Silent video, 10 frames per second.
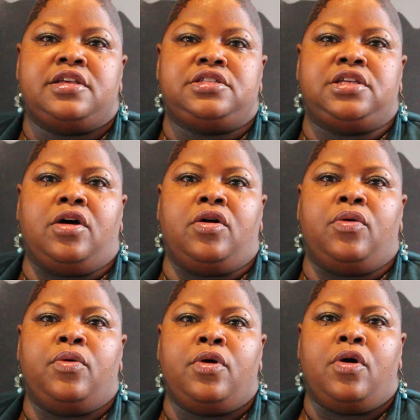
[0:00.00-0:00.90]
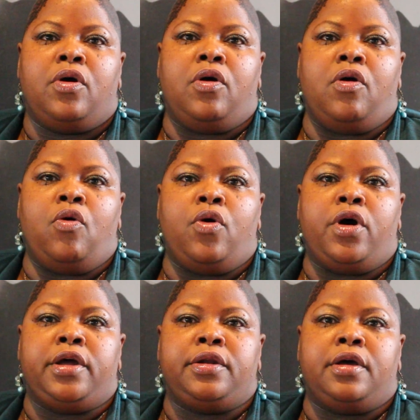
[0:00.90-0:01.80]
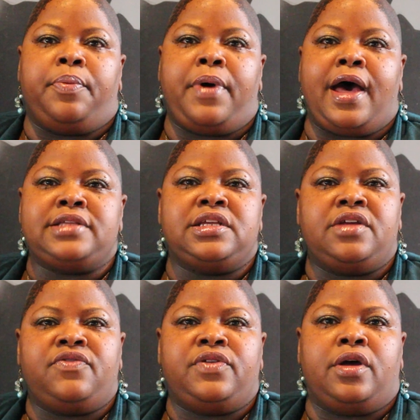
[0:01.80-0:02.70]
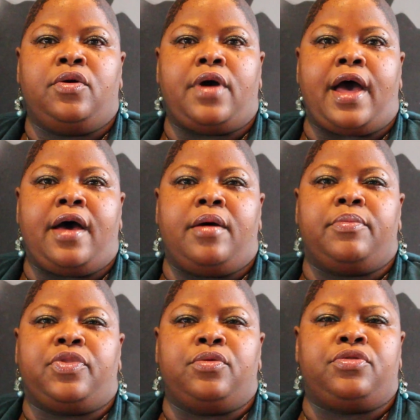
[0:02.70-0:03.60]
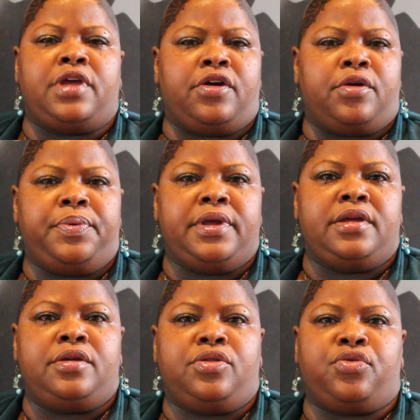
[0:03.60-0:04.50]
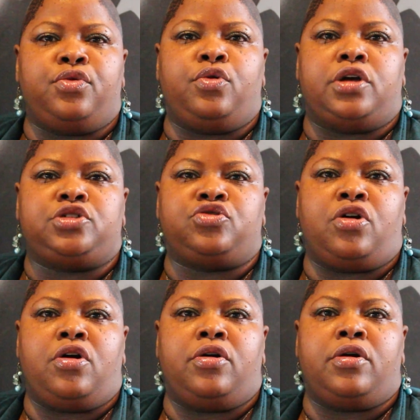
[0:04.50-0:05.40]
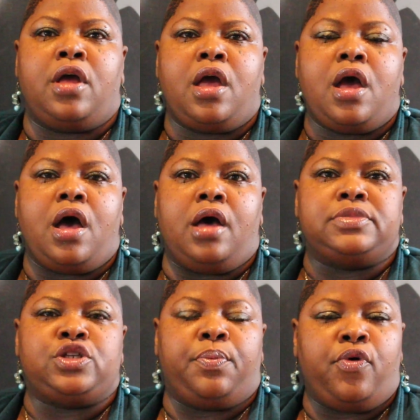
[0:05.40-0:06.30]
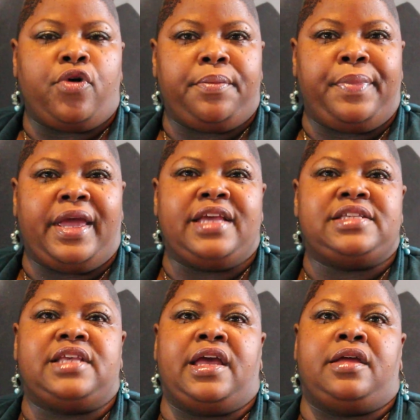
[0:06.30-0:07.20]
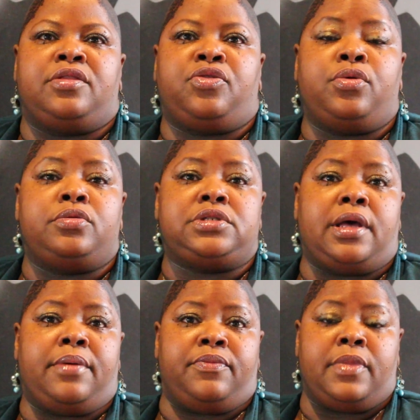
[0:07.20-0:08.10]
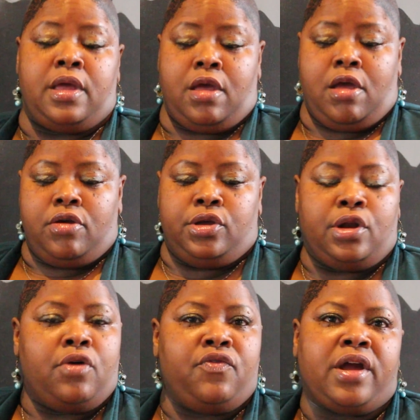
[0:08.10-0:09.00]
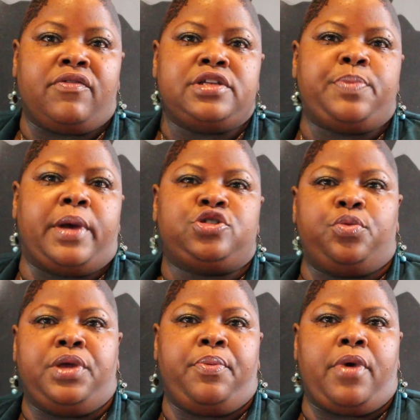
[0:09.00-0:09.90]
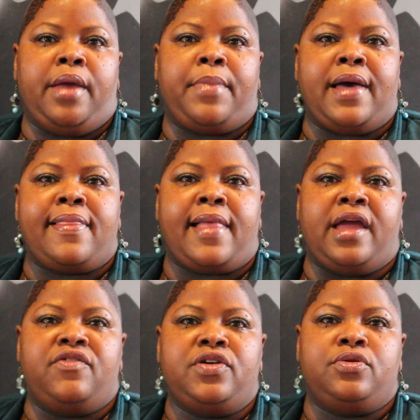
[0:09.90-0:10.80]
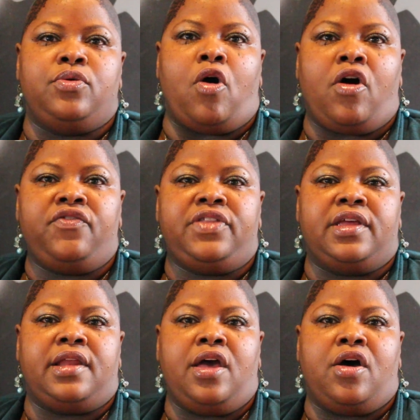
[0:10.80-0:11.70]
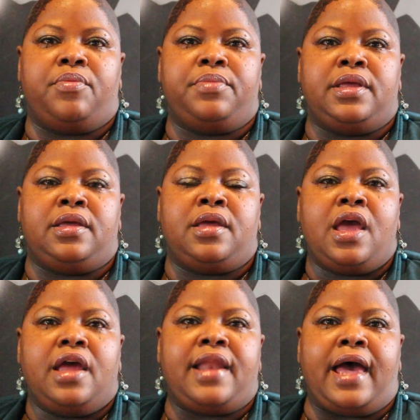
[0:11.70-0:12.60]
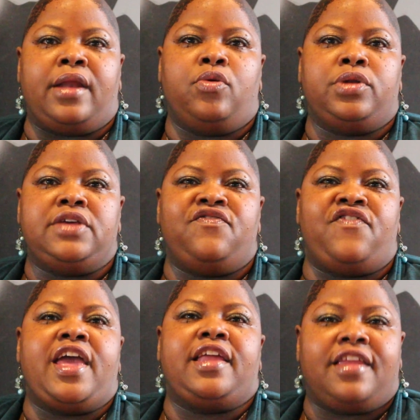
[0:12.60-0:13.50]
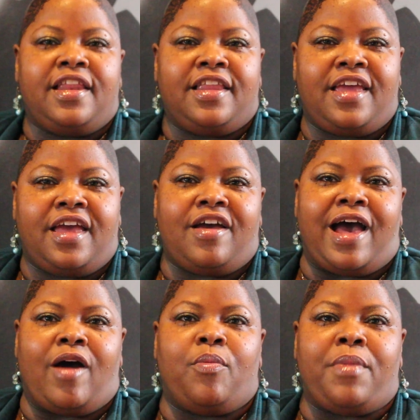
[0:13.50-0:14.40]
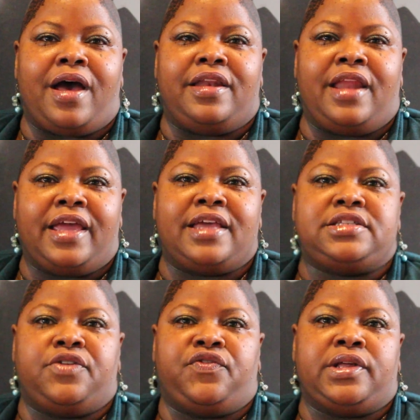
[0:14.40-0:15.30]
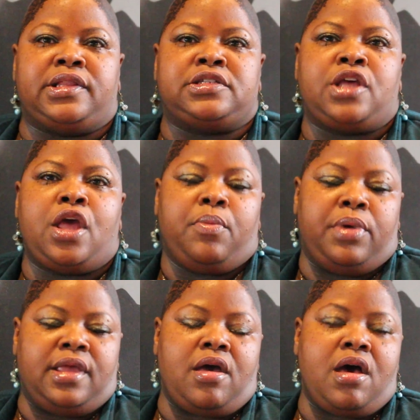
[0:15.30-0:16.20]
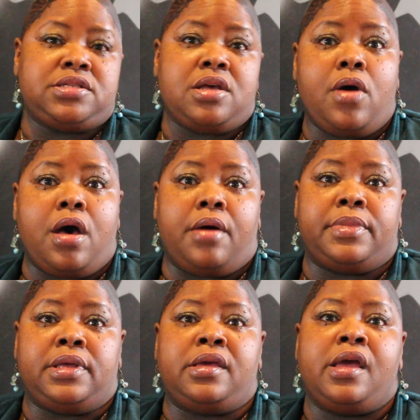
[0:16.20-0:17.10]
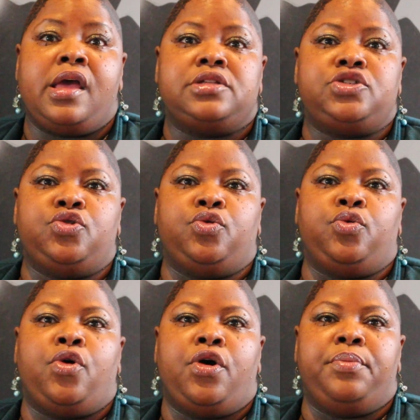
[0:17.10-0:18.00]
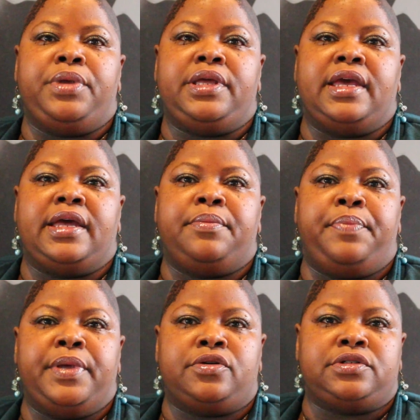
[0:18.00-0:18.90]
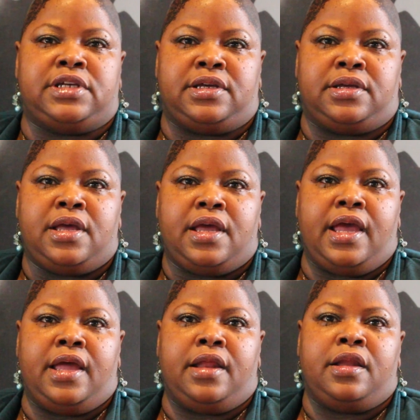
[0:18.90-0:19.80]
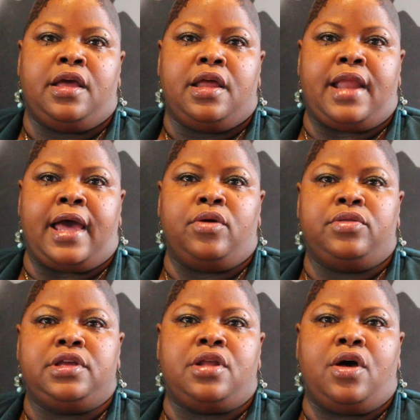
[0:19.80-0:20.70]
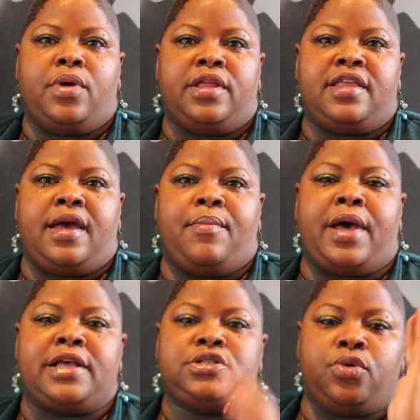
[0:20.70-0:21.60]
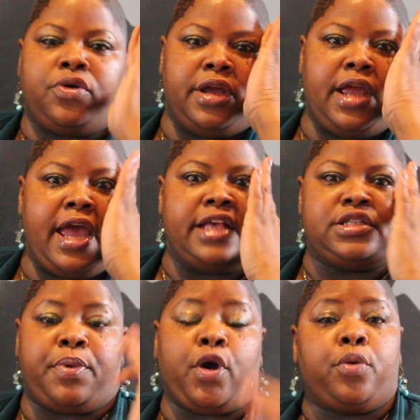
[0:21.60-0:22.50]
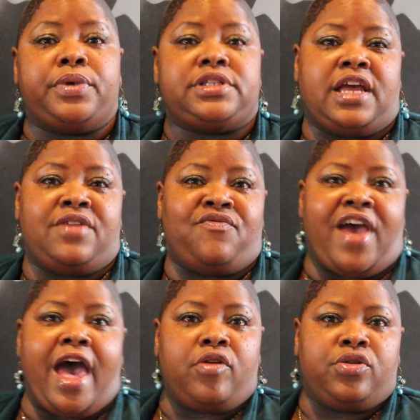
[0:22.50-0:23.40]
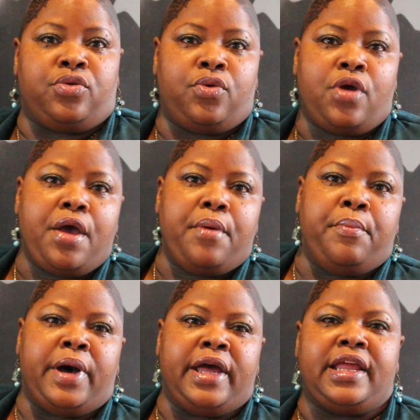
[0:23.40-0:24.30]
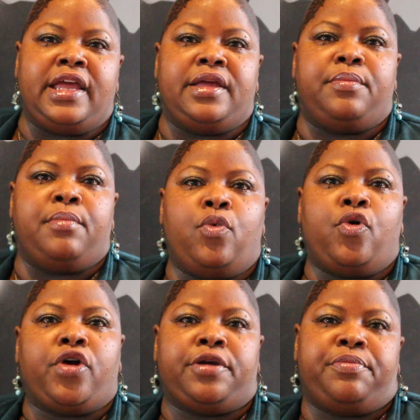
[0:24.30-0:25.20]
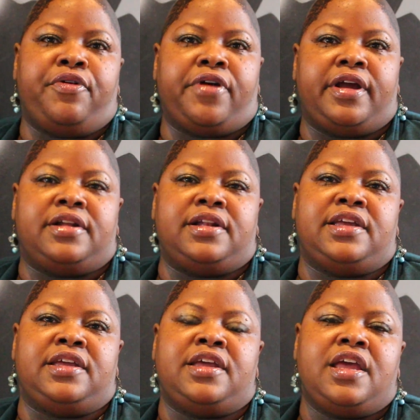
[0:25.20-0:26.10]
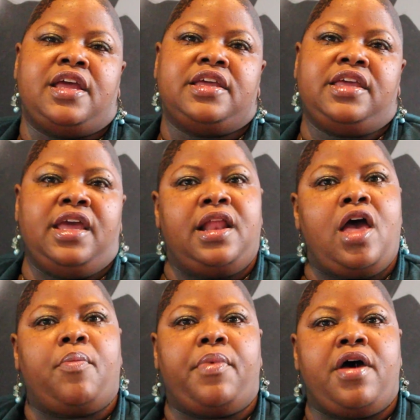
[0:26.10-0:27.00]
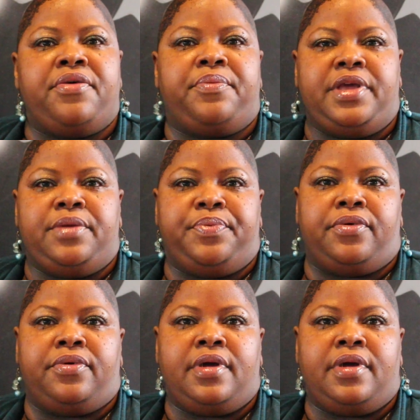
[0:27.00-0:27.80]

So on a positive note, through therapy, through a strong support base, and through some very special people in my life who often help me not only vent and get out my negative feelings, but they also help me to begin building, and not only knowing that my story has purpose and value, but it more importantly can help other people.